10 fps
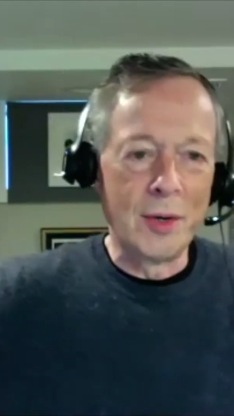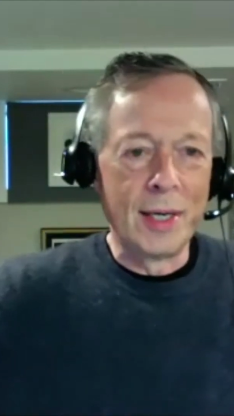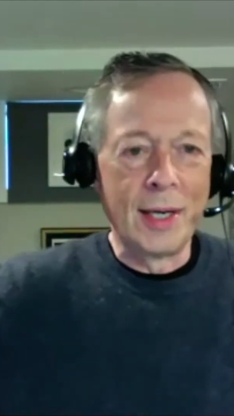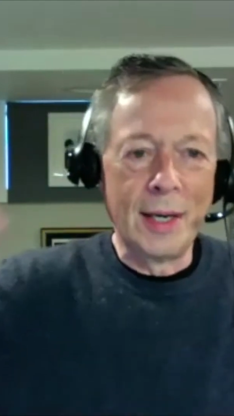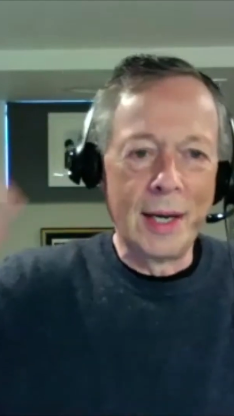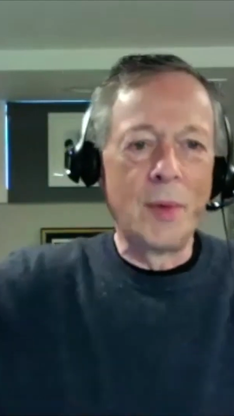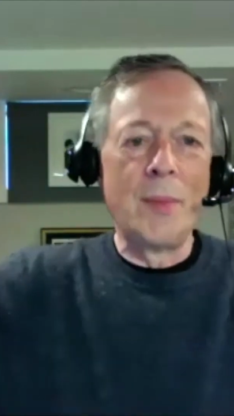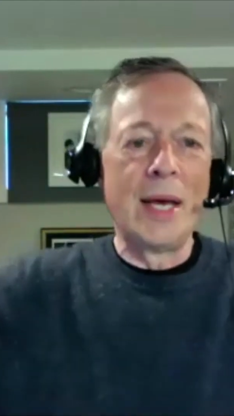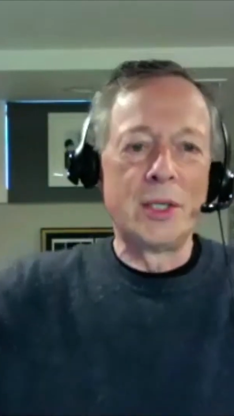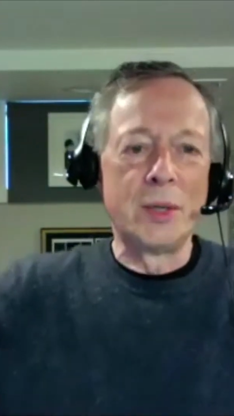And, and I'm
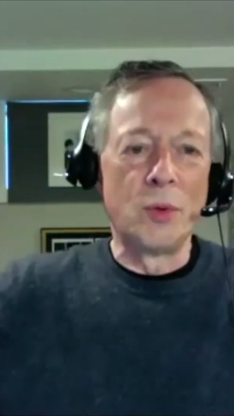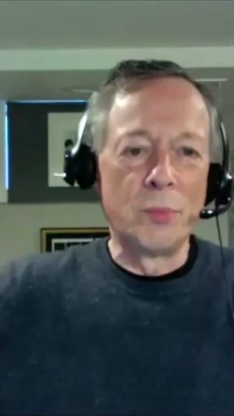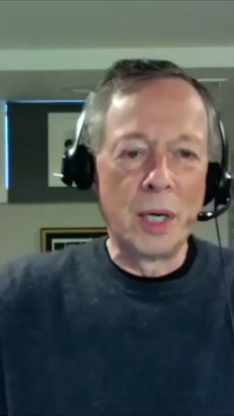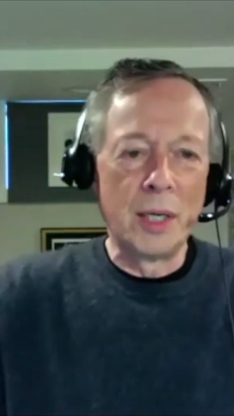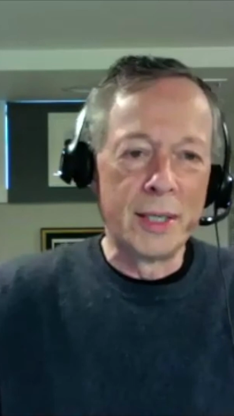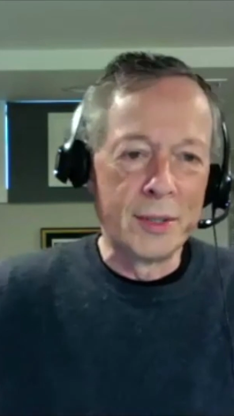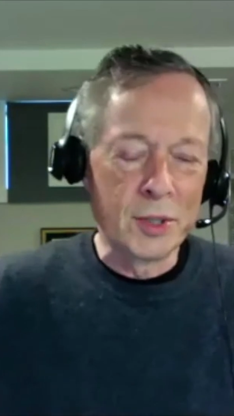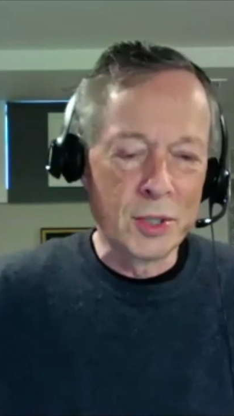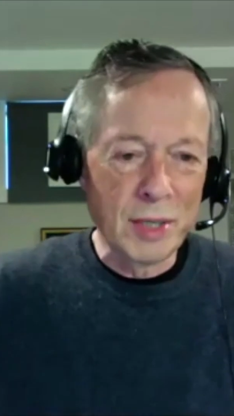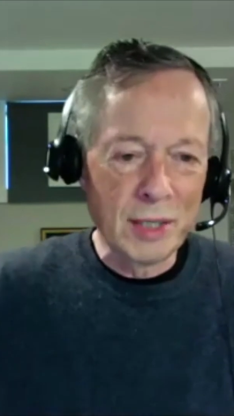imagining we'll party in the
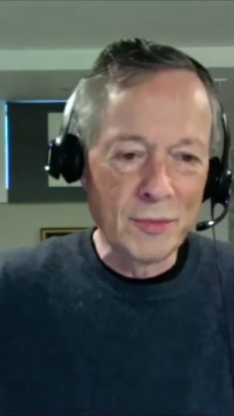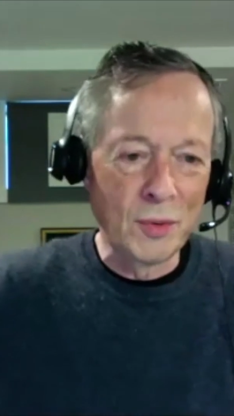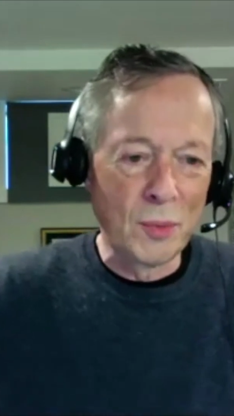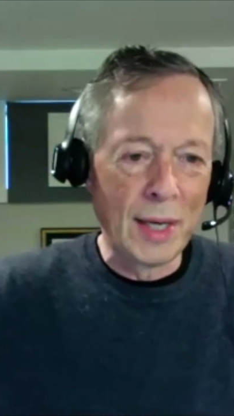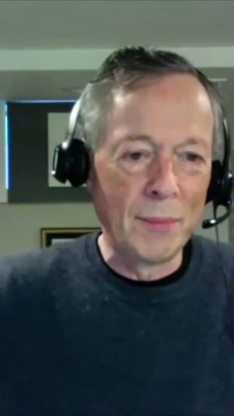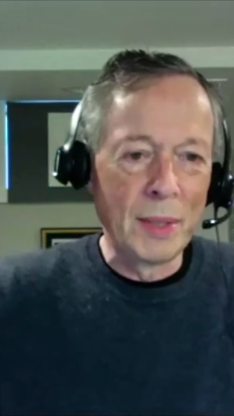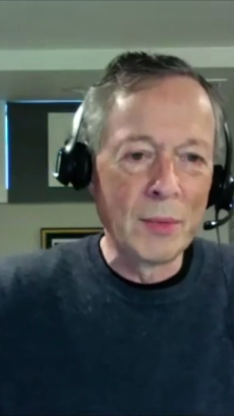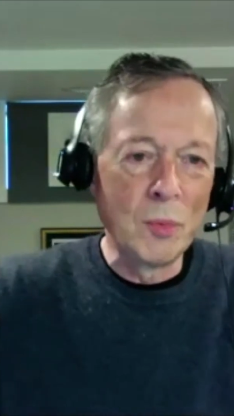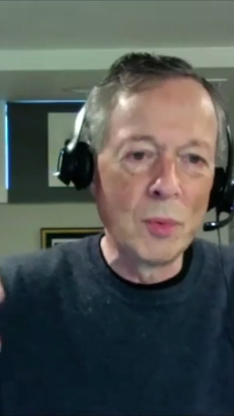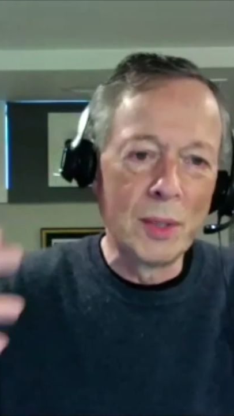streets for a while. But
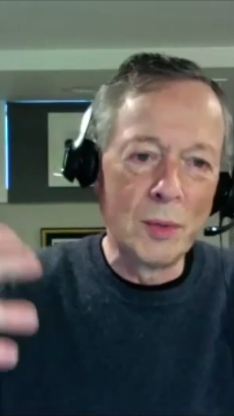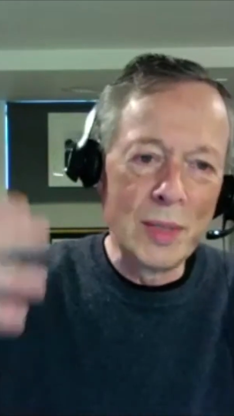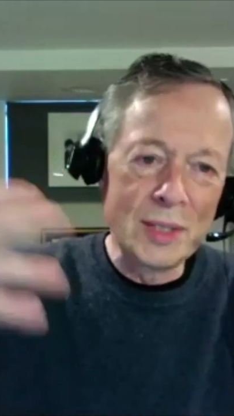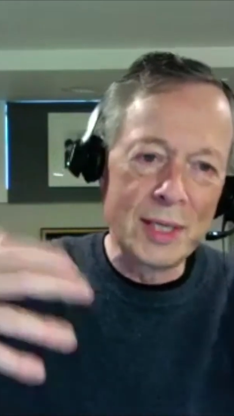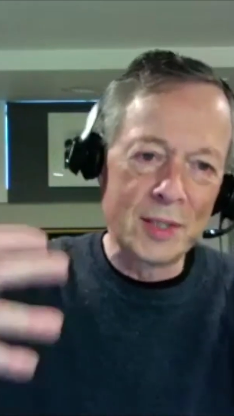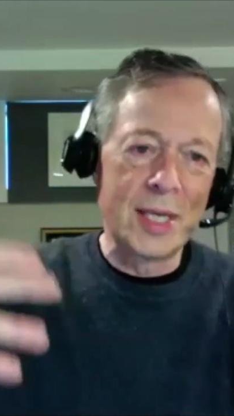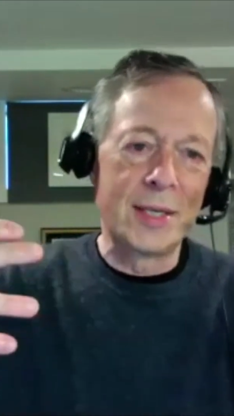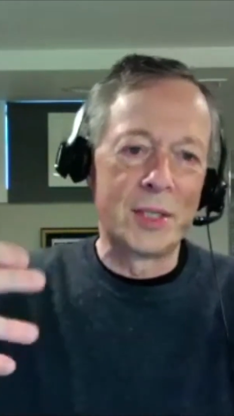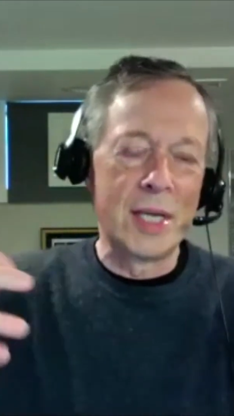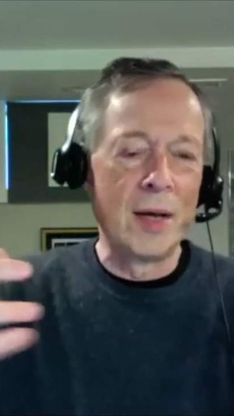you know, once that
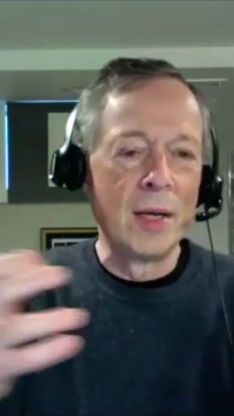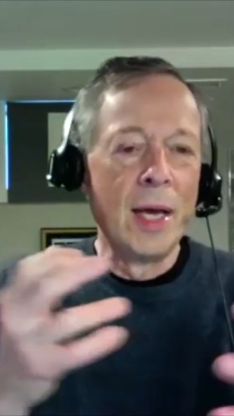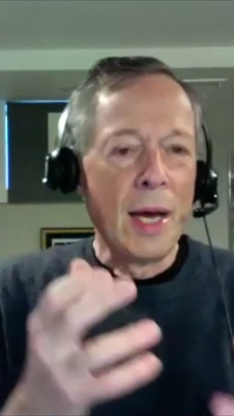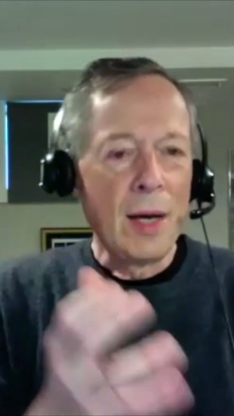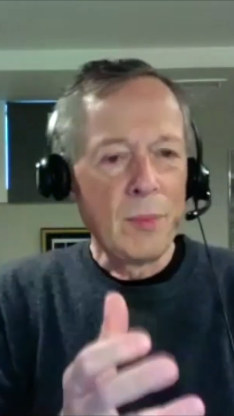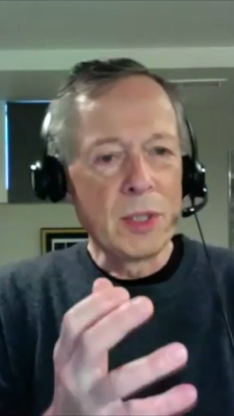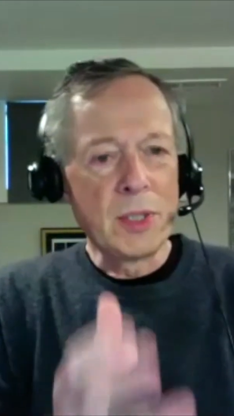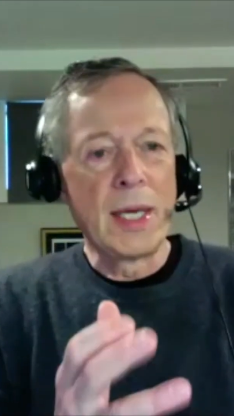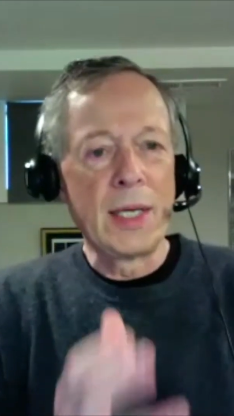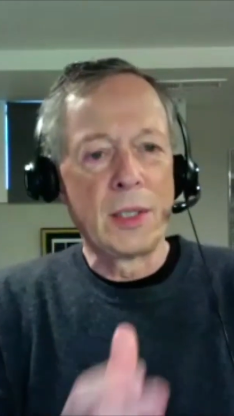settles down, how much
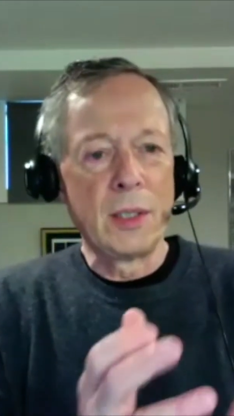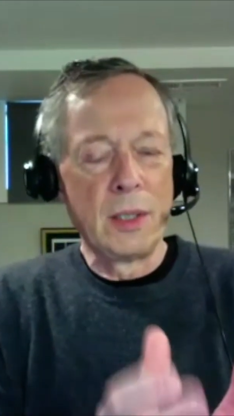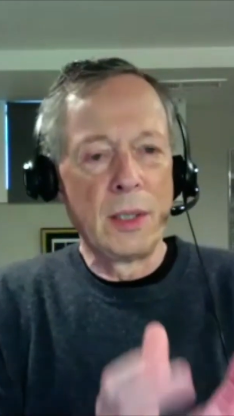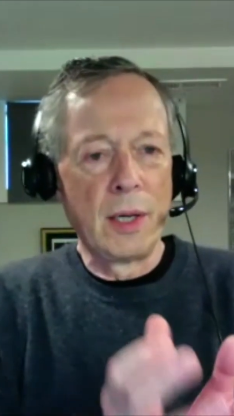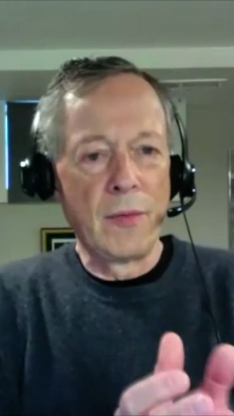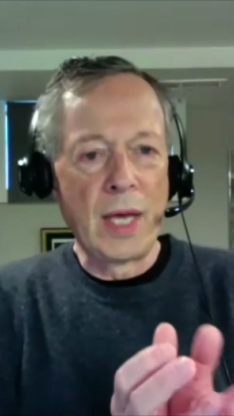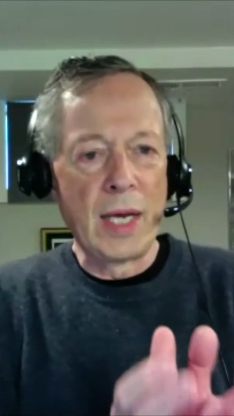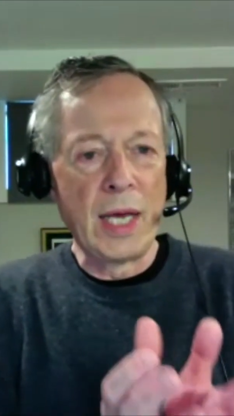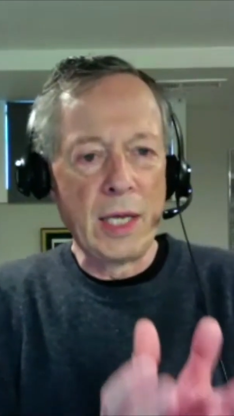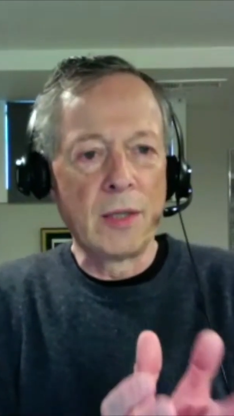of that of that
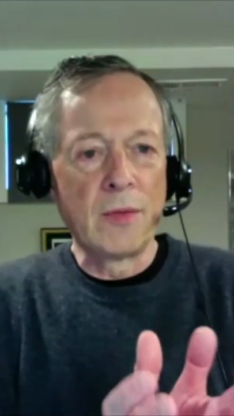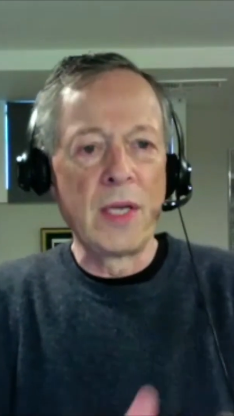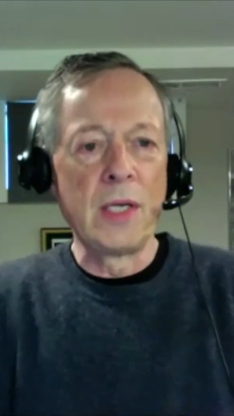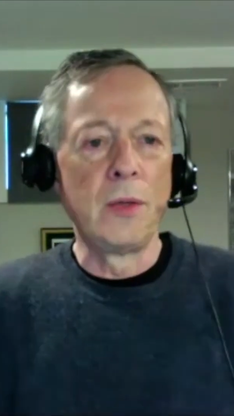eighth venue